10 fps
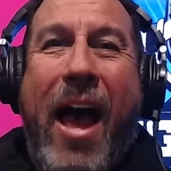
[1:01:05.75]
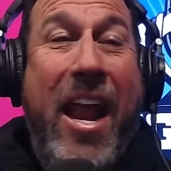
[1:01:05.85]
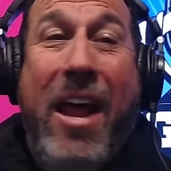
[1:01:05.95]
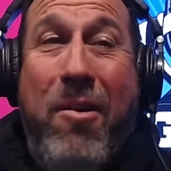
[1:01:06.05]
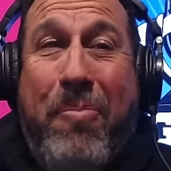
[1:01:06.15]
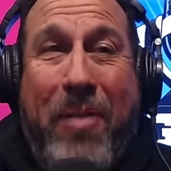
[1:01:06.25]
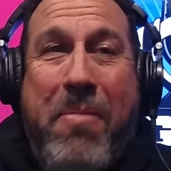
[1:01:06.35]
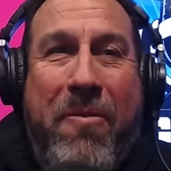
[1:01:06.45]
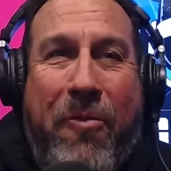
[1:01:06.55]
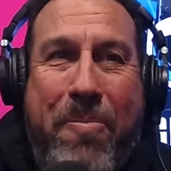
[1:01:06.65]
and I don't
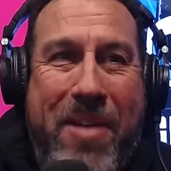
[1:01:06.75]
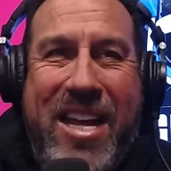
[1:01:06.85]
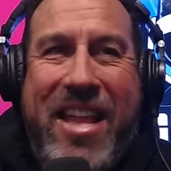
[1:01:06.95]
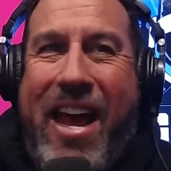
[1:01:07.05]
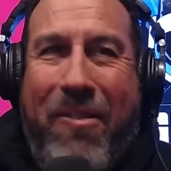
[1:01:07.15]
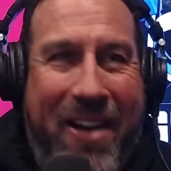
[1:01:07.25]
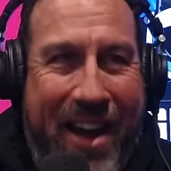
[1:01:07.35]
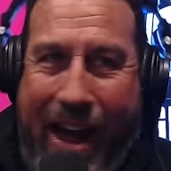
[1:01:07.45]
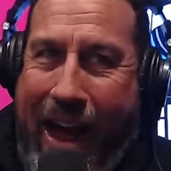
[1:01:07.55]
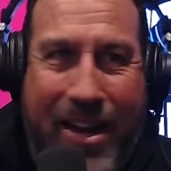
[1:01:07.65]
blame I him for being that
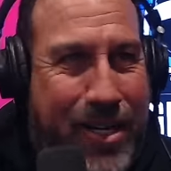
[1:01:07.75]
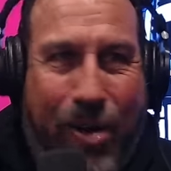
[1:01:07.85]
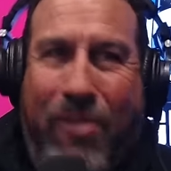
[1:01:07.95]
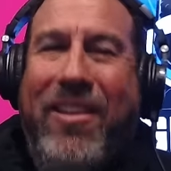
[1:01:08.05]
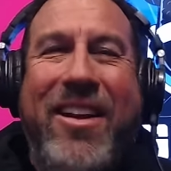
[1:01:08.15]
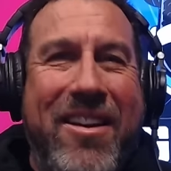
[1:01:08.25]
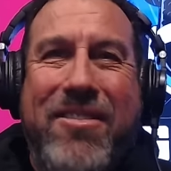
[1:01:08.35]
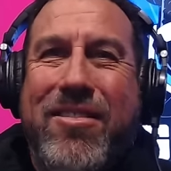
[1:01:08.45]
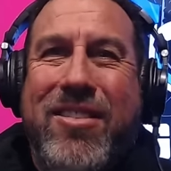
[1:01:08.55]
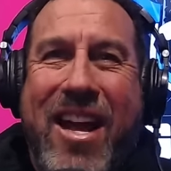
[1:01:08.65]
way. I totally
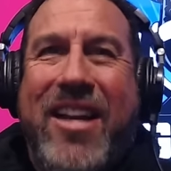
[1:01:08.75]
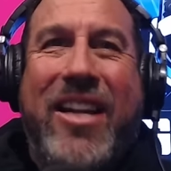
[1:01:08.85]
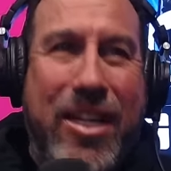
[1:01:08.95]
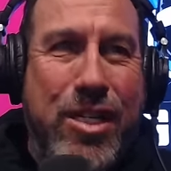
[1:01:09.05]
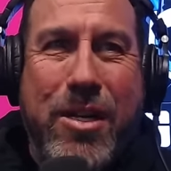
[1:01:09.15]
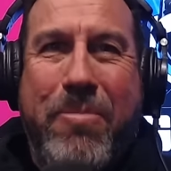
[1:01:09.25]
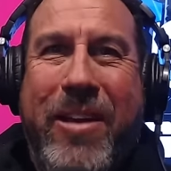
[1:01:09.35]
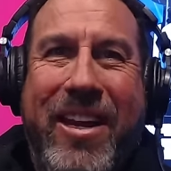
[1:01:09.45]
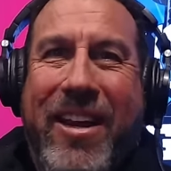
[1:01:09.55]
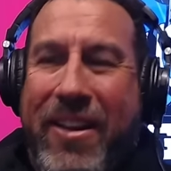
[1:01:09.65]
understand yes, it. He should be.